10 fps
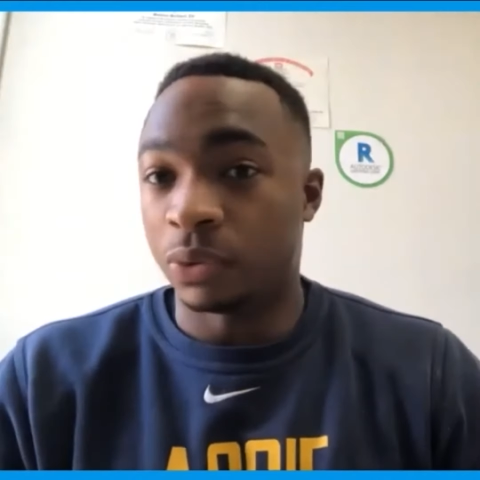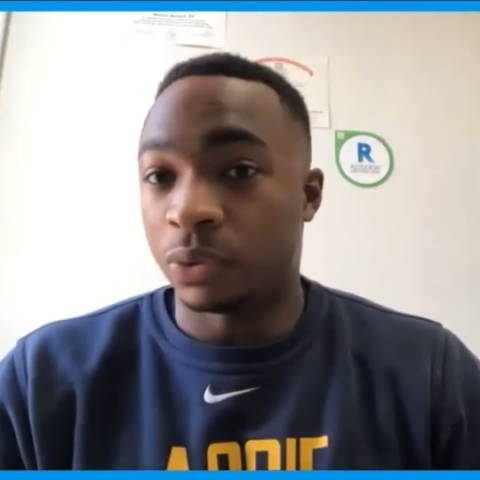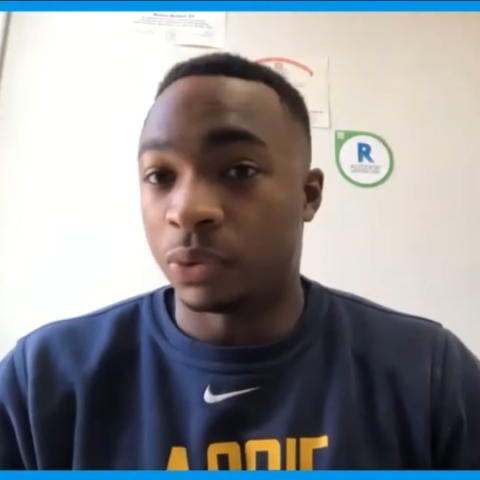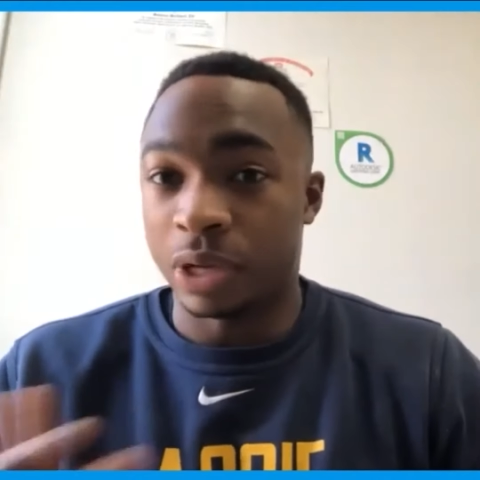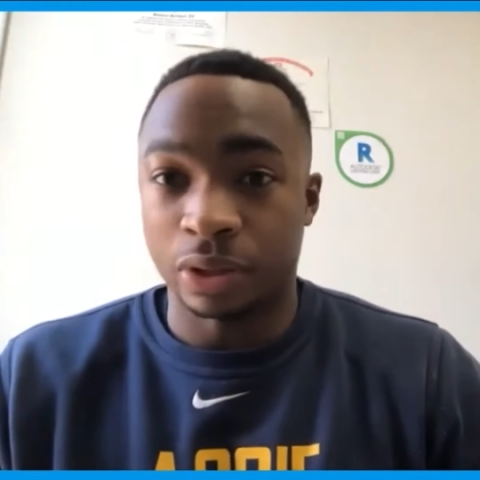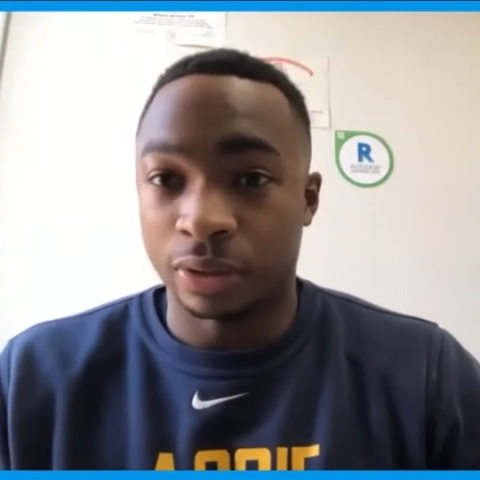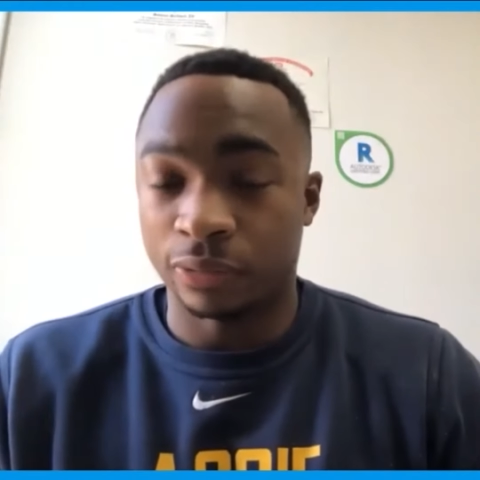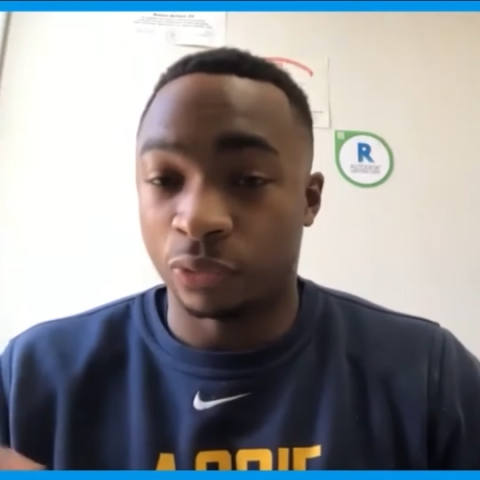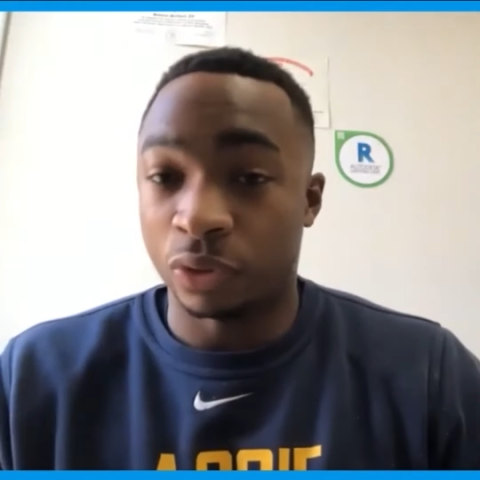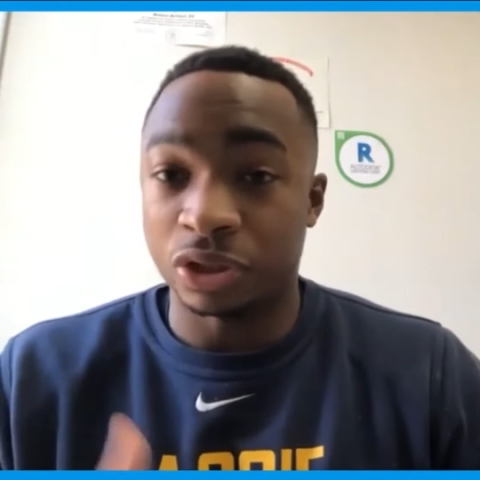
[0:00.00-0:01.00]
and I moved out
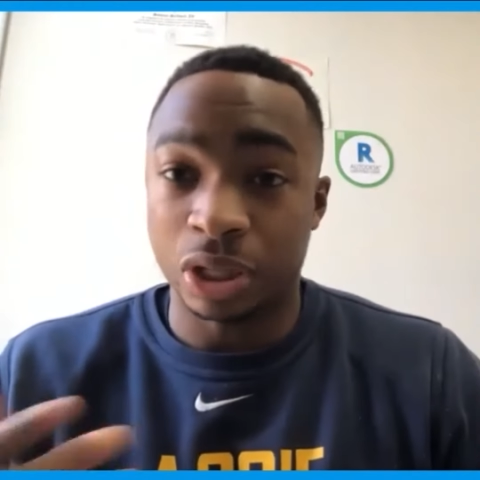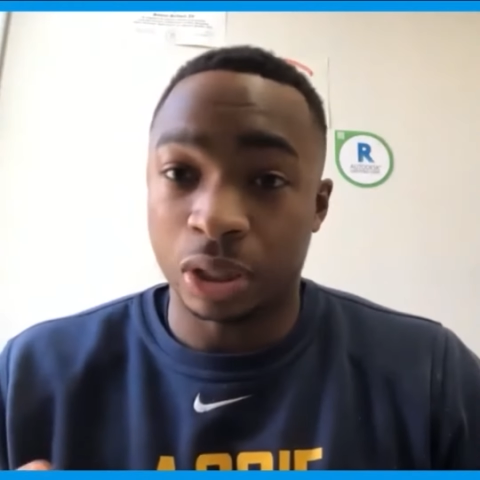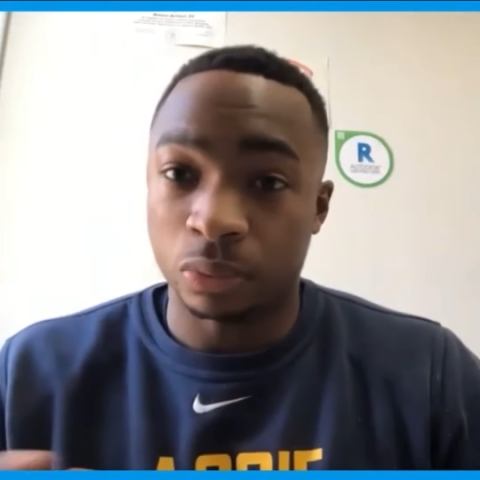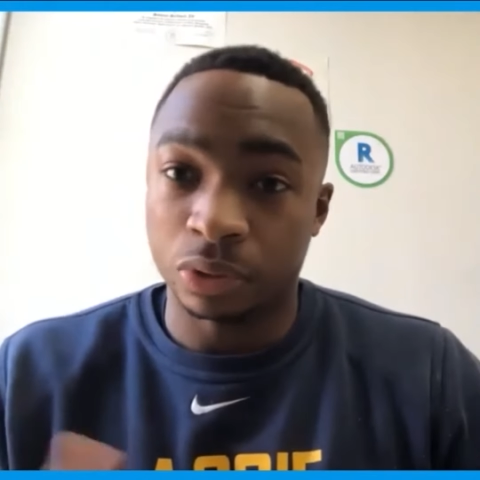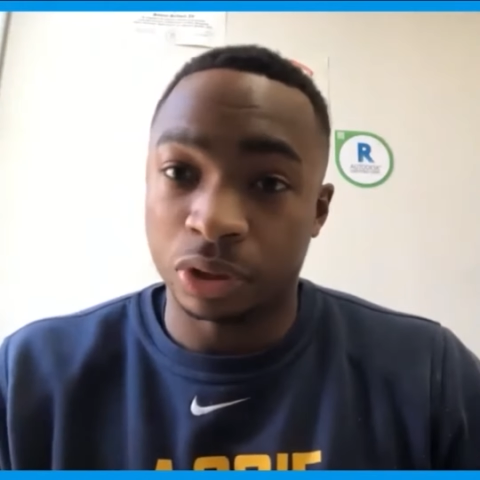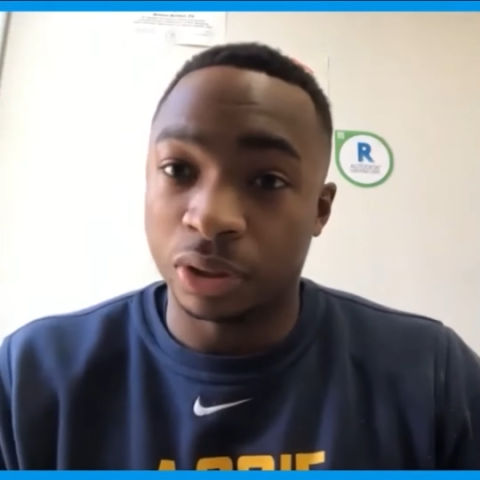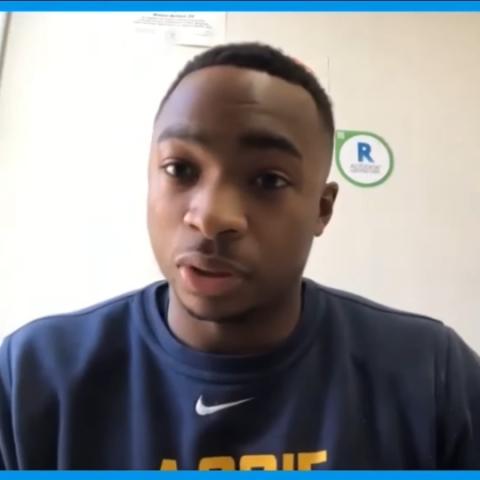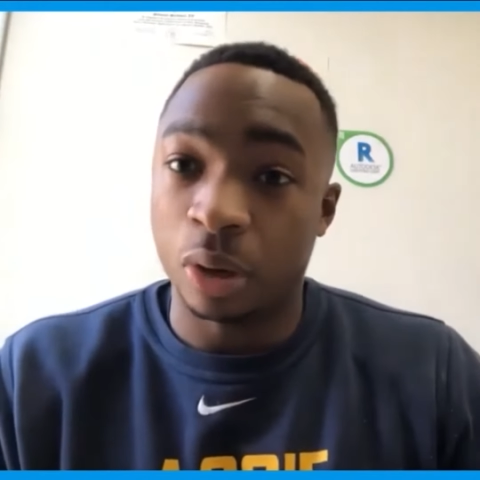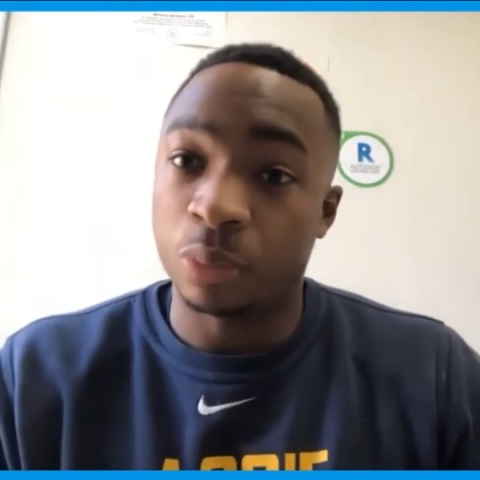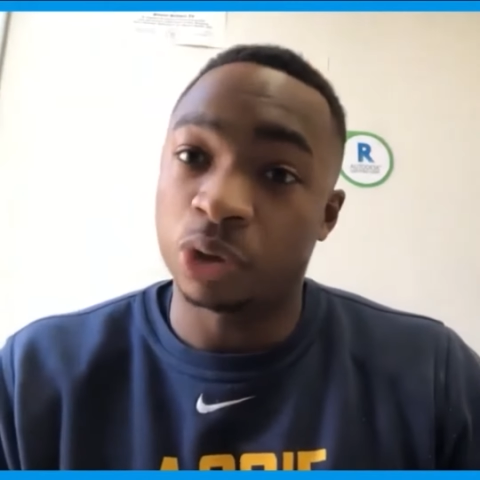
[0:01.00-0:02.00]
here for a job
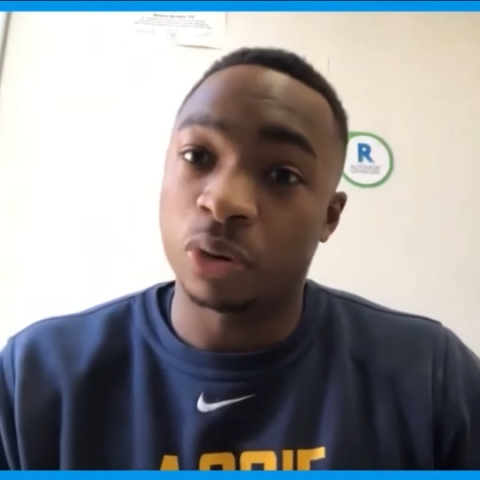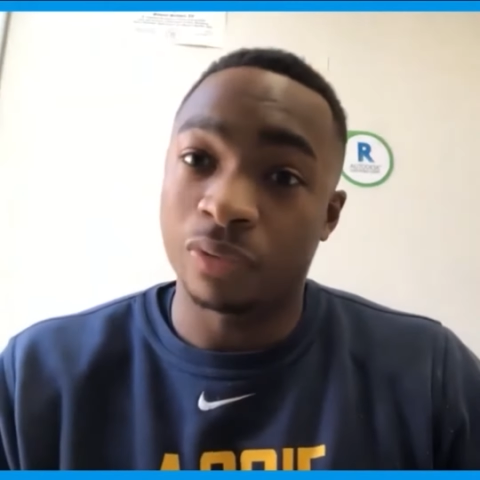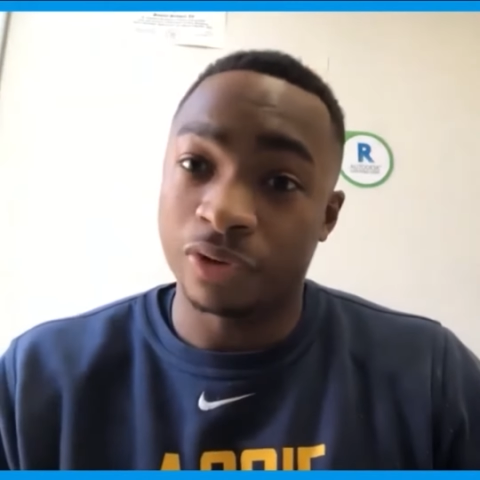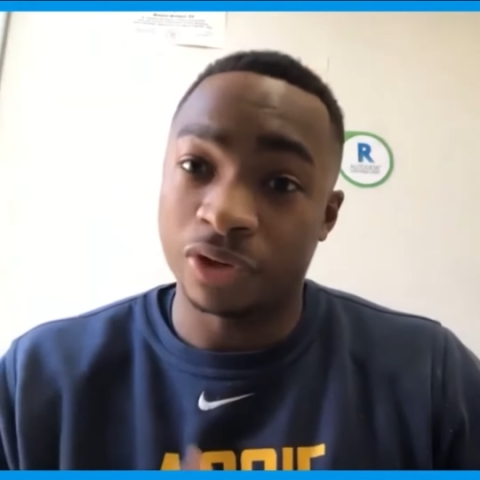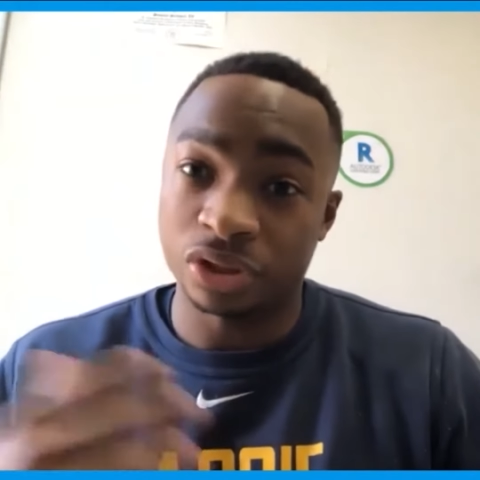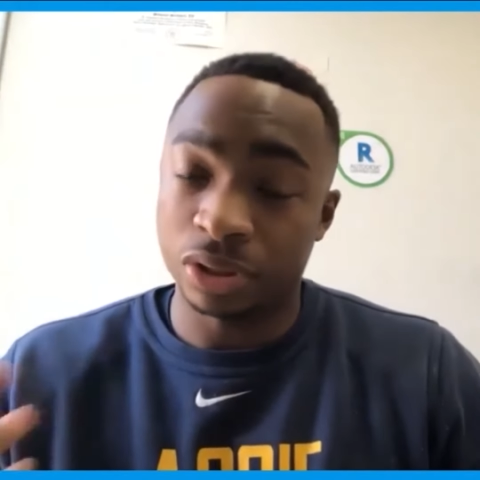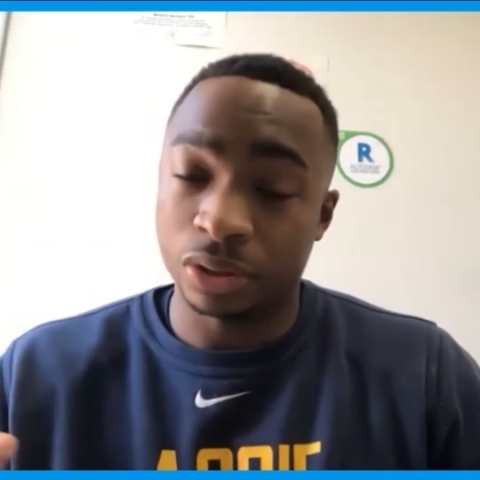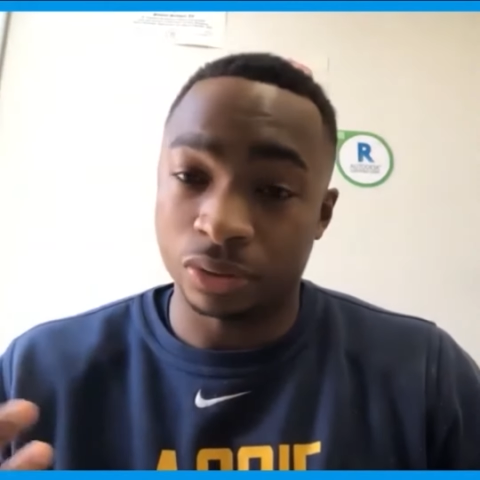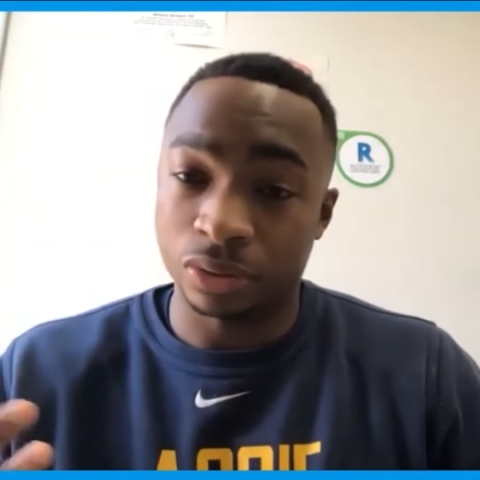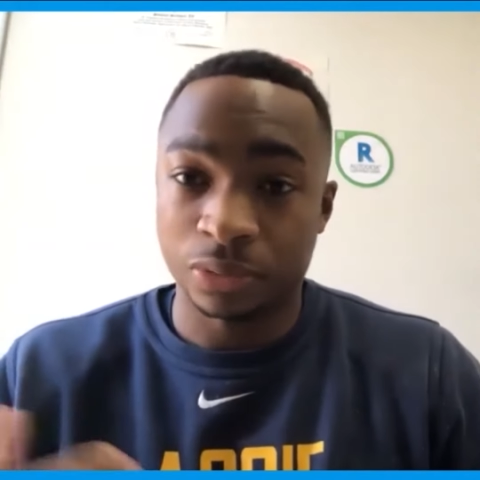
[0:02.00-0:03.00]
with the Army Corps of
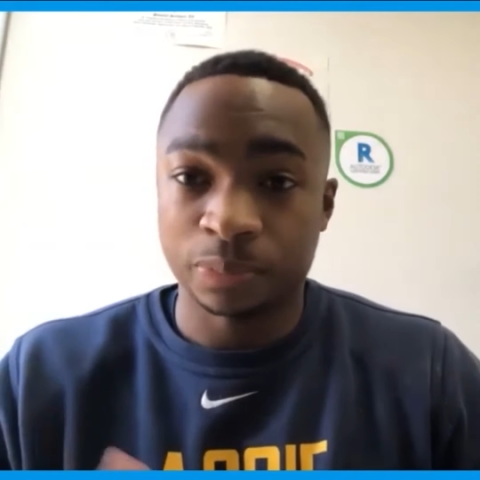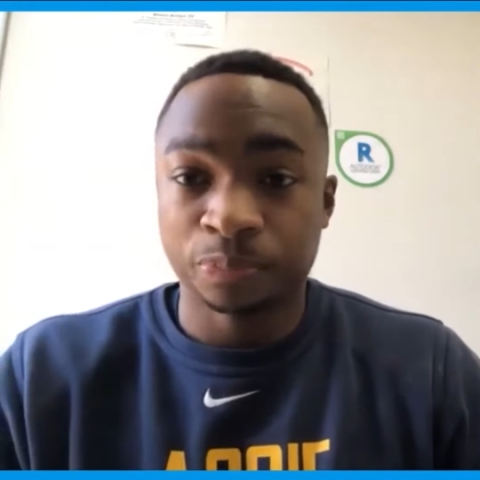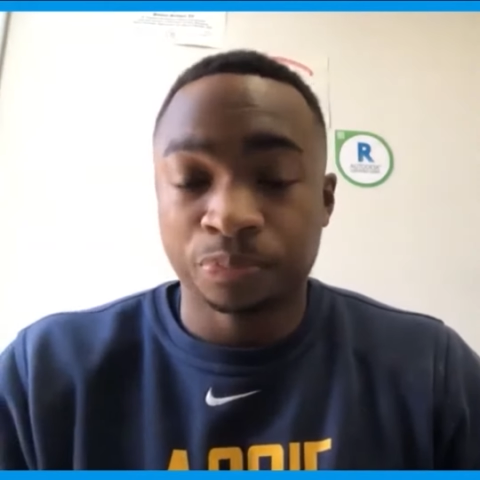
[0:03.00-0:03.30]
Engineers.